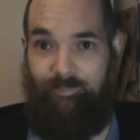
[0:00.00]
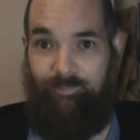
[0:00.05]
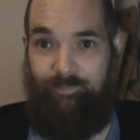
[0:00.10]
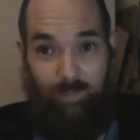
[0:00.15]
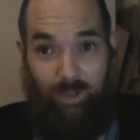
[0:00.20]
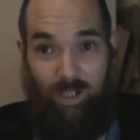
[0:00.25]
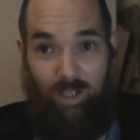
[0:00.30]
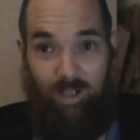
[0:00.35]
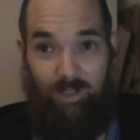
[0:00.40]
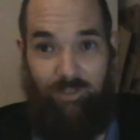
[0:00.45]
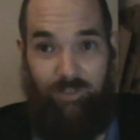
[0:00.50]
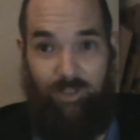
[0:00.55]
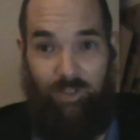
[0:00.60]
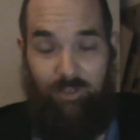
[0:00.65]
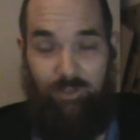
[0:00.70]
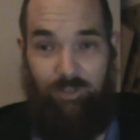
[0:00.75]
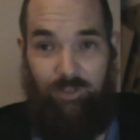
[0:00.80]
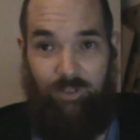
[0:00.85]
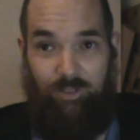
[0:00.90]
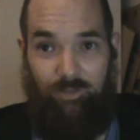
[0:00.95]
But also,
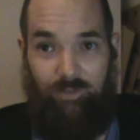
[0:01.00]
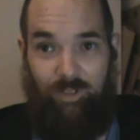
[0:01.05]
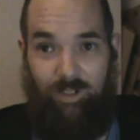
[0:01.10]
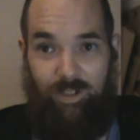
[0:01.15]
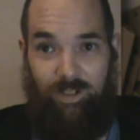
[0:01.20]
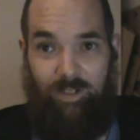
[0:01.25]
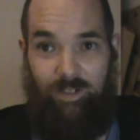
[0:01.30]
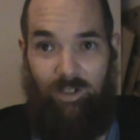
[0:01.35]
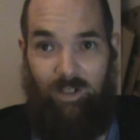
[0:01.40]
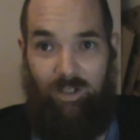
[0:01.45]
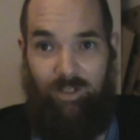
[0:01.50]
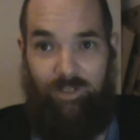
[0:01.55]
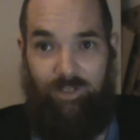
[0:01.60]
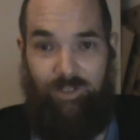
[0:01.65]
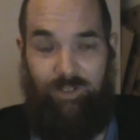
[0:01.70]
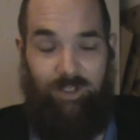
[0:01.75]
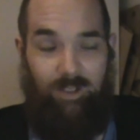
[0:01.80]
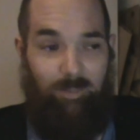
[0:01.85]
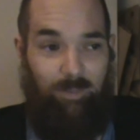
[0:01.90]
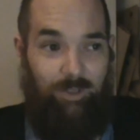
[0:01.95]
you can read on
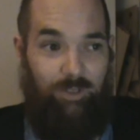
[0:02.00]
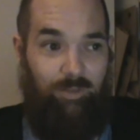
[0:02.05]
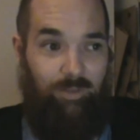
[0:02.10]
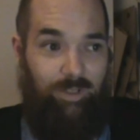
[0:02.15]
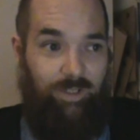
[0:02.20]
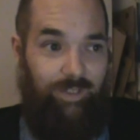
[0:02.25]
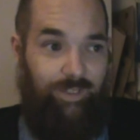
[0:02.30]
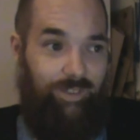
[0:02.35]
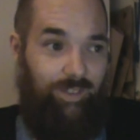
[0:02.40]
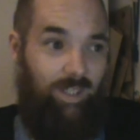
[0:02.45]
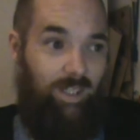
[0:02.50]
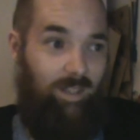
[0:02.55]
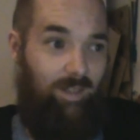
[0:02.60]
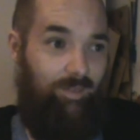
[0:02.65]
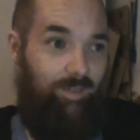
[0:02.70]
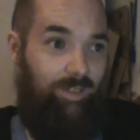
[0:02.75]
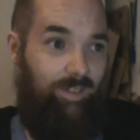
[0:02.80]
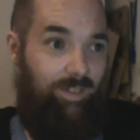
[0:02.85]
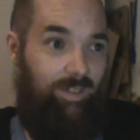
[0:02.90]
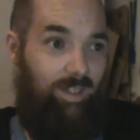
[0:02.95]
December
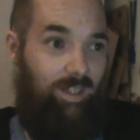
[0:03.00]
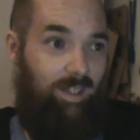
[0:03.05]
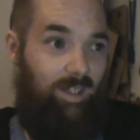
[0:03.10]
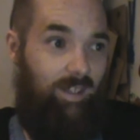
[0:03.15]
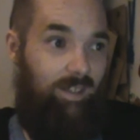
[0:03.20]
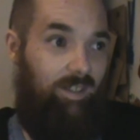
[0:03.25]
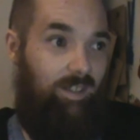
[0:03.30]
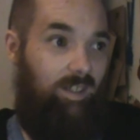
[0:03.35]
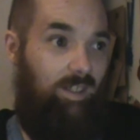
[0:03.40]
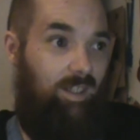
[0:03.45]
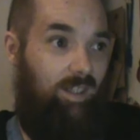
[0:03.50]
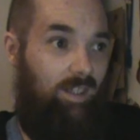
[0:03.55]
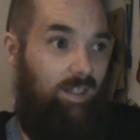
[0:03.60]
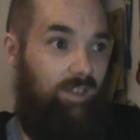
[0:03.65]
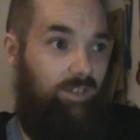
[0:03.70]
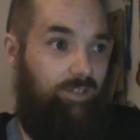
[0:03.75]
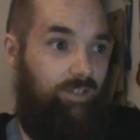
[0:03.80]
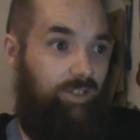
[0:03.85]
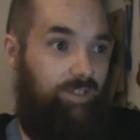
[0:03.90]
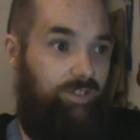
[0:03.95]
27 that
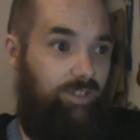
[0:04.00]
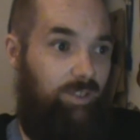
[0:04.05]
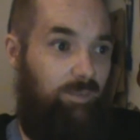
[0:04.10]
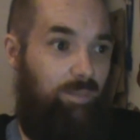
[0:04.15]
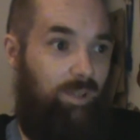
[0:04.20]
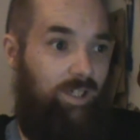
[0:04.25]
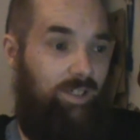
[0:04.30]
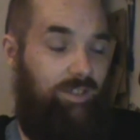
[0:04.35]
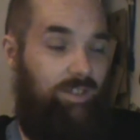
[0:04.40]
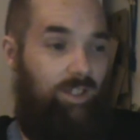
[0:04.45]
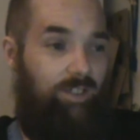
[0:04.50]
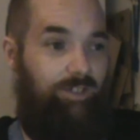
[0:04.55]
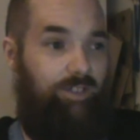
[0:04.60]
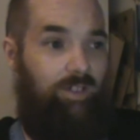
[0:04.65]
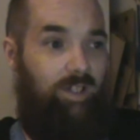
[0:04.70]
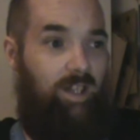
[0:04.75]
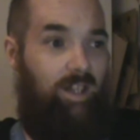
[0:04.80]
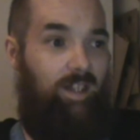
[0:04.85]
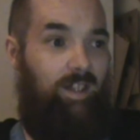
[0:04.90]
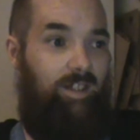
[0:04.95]
John C. Price also
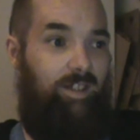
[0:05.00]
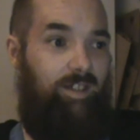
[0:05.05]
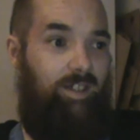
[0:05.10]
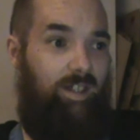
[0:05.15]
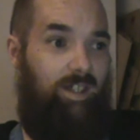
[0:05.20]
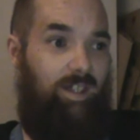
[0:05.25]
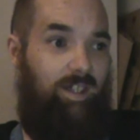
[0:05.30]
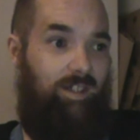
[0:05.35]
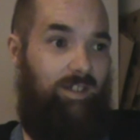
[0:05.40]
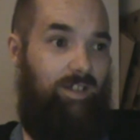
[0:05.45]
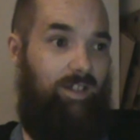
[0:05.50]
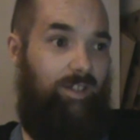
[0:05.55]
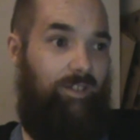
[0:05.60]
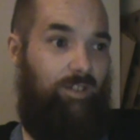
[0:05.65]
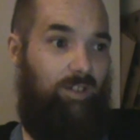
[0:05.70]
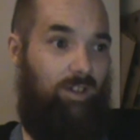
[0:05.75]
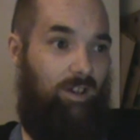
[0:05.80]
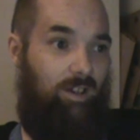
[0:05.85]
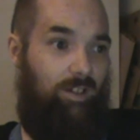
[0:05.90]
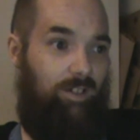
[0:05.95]
had
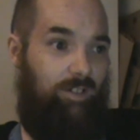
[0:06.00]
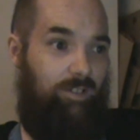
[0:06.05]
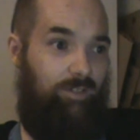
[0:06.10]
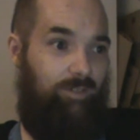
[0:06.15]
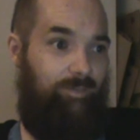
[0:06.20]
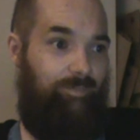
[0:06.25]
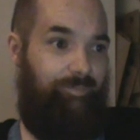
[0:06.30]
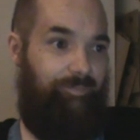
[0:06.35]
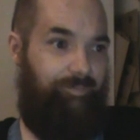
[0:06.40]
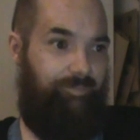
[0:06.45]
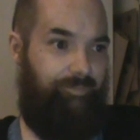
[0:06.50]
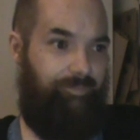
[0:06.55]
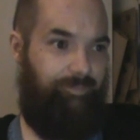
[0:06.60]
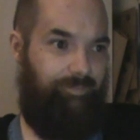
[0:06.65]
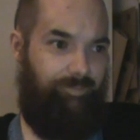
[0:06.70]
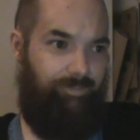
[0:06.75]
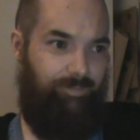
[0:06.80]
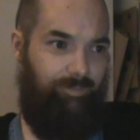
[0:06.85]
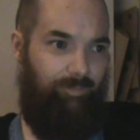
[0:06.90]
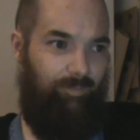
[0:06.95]
another article
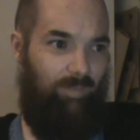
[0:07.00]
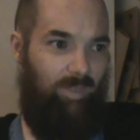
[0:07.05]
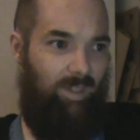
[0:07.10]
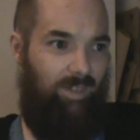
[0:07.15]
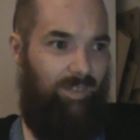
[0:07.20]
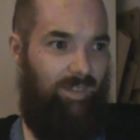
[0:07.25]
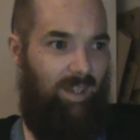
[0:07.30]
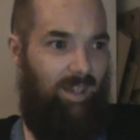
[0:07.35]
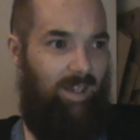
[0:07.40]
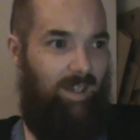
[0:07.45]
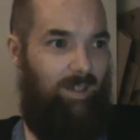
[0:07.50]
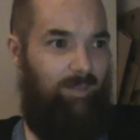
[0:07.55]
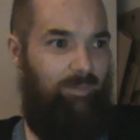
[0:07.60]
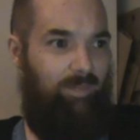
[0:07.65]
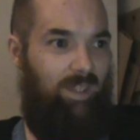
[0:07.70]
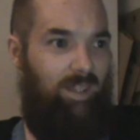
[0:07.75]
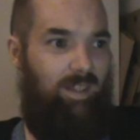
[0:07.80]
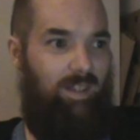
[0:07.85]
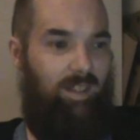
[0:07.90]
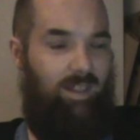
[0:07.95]
that
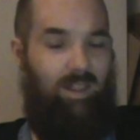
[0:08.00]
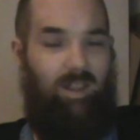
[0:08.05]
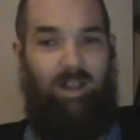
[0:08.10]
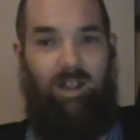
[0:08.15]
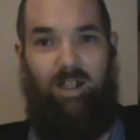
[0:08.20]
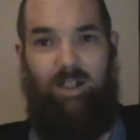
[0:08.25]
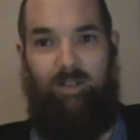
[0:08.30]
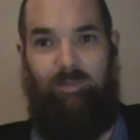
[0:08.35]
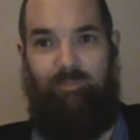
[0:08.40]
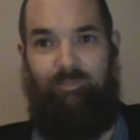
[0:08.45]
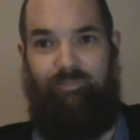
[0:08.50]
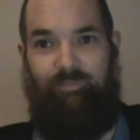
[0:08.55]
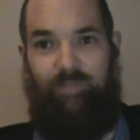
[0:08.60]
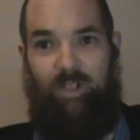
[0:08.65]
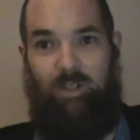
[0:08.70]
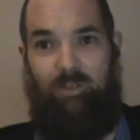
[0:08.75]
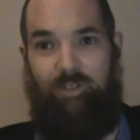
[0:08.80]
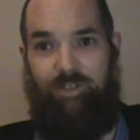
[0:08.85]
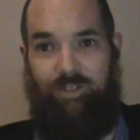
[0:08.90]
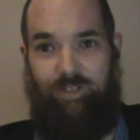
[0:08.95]

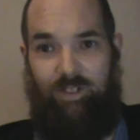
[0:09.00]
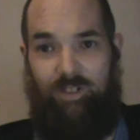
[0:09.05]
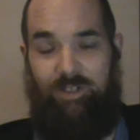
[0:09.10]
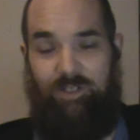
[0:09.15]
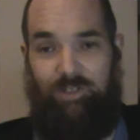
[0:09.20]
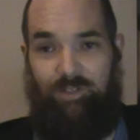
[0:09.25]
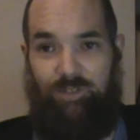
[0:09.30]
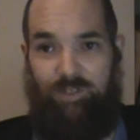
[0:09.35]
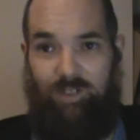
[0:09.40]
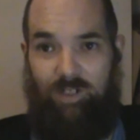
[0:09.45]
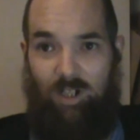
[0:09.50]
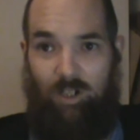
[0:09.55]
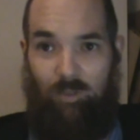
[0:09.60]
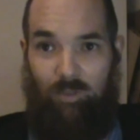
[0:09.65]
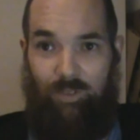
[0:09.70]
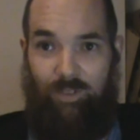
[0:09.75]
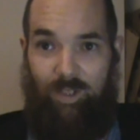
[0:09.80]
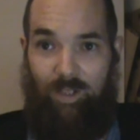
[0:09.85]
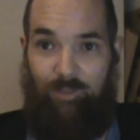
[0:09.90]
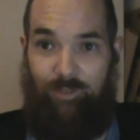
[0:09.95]
there citizens in
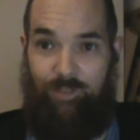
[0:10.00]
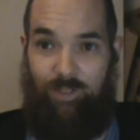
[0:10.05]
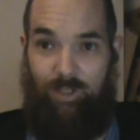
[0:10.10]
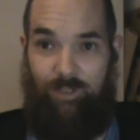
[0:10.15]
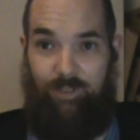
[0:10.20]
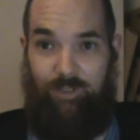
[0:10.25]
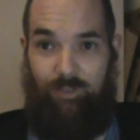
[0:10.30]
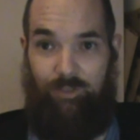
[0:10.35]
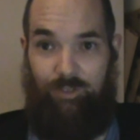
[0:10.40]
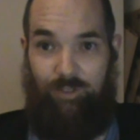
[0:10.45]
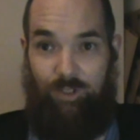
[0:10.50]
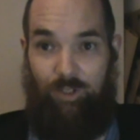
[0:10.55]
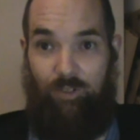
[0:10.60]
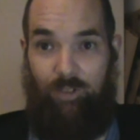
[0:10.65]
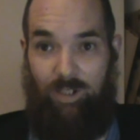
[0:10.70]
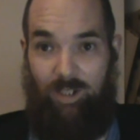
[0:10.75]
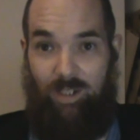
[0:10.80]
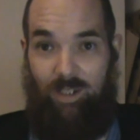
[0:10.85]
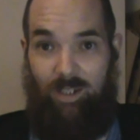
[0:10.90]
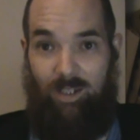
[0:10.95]
Irwin that was also
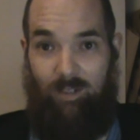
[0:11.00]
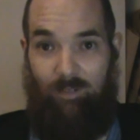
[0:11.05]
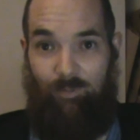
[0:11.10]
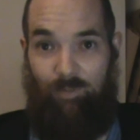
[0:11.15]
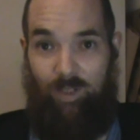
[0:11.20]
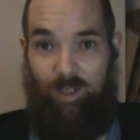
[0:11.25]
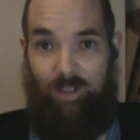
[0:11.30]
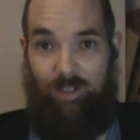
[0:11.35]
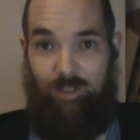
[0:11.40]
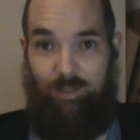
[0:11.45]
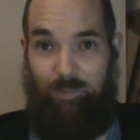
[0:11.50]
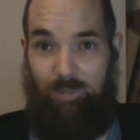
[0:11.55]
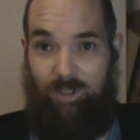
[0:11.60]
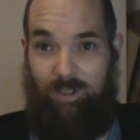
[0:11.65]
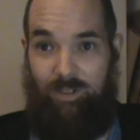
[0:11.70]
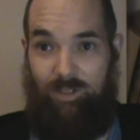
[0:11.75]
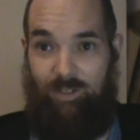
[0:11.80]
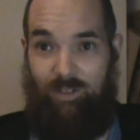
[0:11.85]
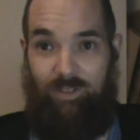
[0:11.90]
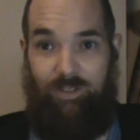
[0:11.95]
suing NFS
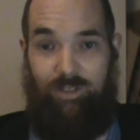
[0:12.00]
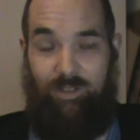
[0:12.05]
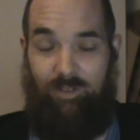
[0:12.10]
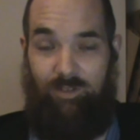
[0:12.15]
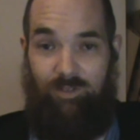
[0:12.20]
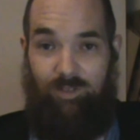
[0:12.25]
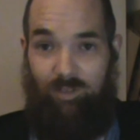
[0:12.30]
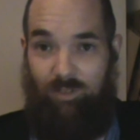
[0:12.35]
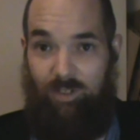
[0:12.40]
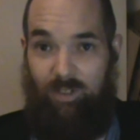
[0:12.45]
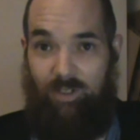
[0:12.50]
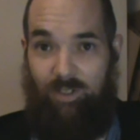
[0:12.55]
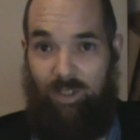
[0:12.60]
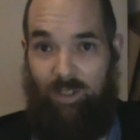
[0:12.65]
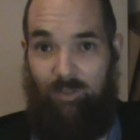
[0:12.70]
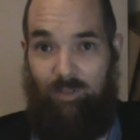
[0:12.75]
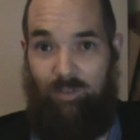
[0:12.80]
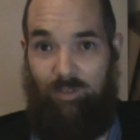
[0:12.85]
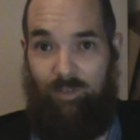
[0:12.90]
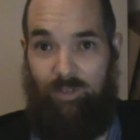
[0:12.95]
because, look,
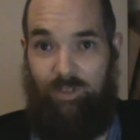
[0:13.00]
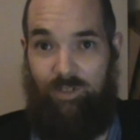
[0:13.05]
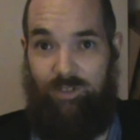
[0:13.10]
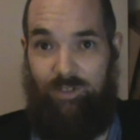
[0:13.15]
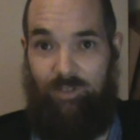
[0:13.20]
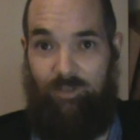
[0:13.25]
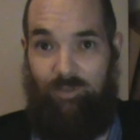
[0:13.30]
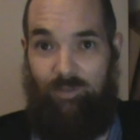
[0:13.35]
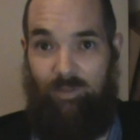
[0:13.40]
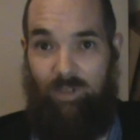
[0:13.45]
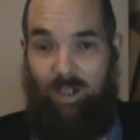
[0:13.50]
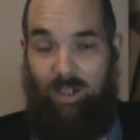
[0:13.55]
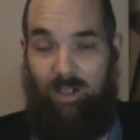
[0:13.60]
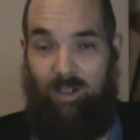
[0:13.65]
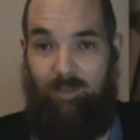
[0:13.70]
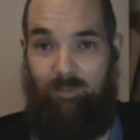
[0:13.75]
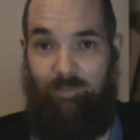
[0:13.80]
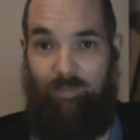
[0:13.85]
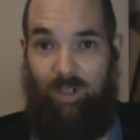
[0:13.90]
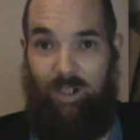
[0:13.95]
they were releasing
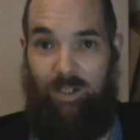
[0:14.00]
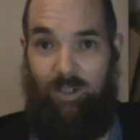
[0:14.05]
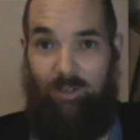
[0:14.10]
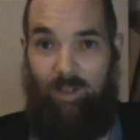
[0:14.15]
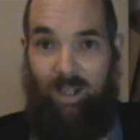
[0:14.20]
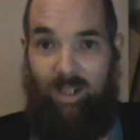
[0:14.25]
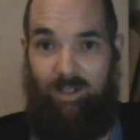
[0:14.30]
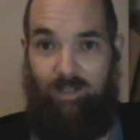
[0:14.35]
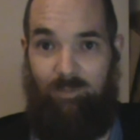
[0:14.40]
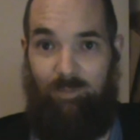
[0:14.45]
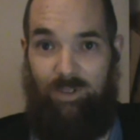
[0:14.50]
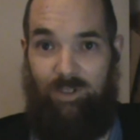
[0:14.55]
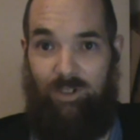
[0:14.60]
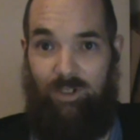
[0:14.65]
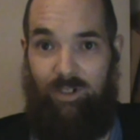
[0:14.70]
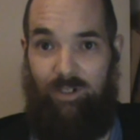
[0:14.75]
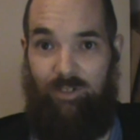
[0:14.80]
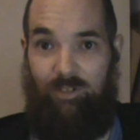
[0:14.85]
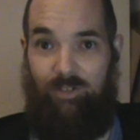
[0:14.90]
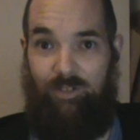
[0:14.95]
radioactive
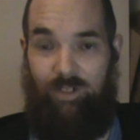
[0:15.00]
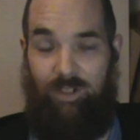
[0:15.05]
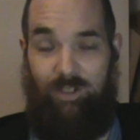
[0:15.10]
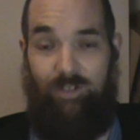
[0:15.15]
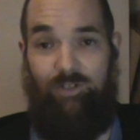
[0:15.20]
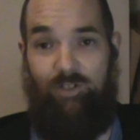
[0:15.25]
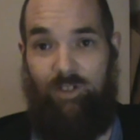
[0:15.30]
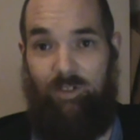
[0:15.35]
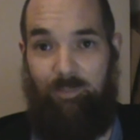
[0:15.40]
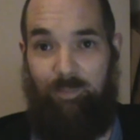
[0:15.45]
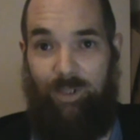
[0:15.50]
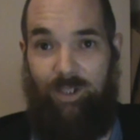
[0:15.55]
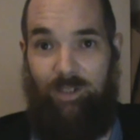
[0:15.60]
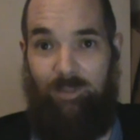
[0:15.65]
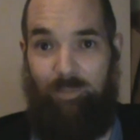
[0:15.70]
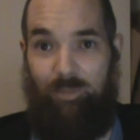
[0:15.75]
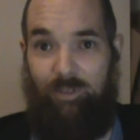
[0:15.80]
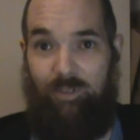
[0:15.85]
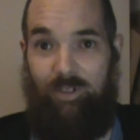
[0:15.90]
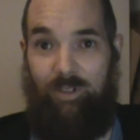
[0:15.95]
material and injuring
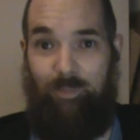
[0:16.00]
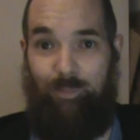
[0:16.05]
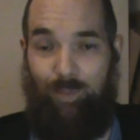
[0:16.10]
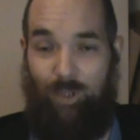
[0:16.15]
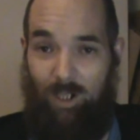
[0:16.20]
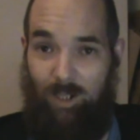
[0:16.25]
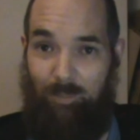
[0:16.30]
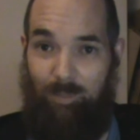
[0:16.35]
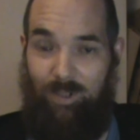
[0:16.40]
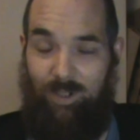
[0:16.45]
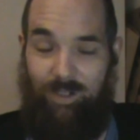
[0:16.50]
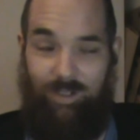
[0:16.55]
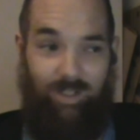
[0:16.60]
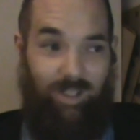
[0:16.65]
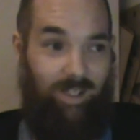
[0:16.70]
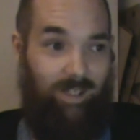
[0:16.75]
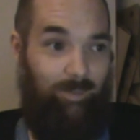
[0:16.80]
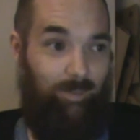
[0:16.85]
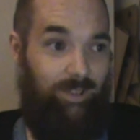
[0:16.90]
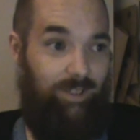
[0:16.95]
people and property
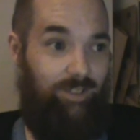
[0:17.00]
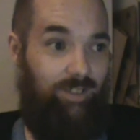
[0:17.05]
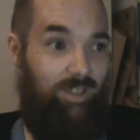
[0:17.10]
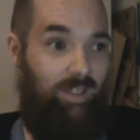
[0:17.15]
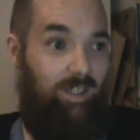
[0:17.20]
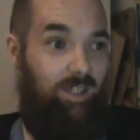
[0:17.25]
damage.